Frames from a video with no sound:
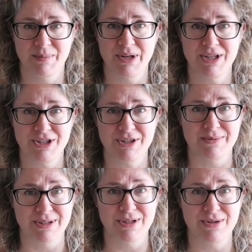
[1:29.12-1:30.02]
Pretty sure it
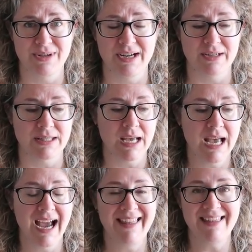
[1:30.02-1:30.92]
was two years.
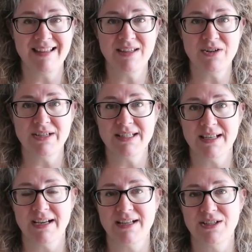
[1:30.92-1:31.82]
And then this year I
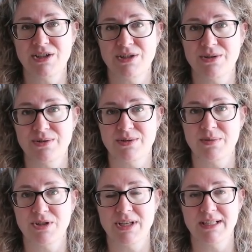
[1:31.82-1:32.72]
decided to
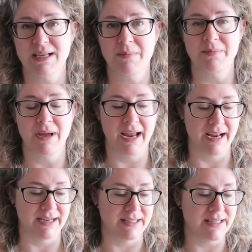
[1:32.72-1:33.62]
switch things up
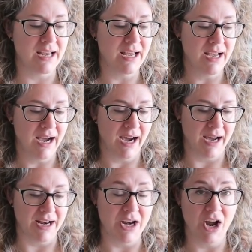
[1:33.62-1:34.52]
and
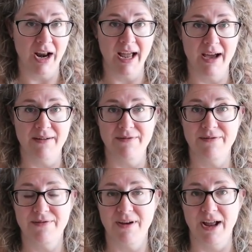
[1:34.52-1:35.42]
uh, not have
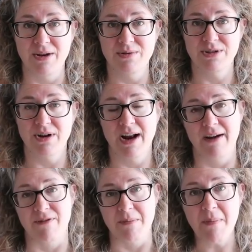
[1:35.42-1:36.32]
a new start
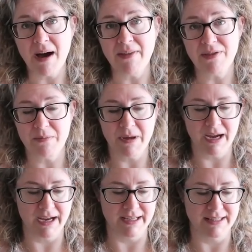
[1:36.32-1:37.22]
every month,
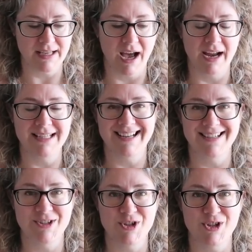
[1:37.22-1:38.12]
because I tend
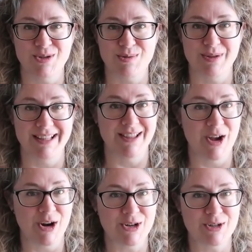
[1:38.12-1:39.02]
to choose really
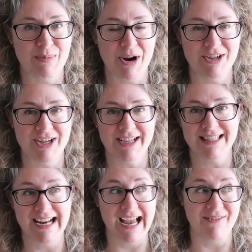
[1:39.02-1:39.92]
large projects
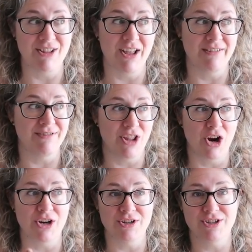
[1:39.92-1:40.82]
and I have a lot of
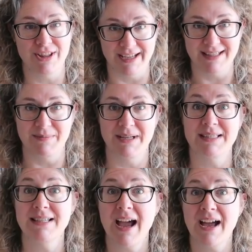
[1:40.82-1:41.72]
large things in my
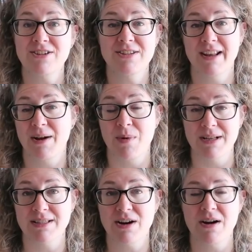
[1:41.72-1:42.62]
stash that I want
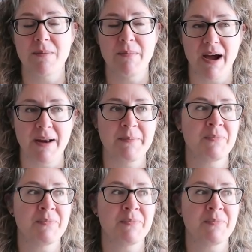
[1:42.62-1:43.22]
to start, but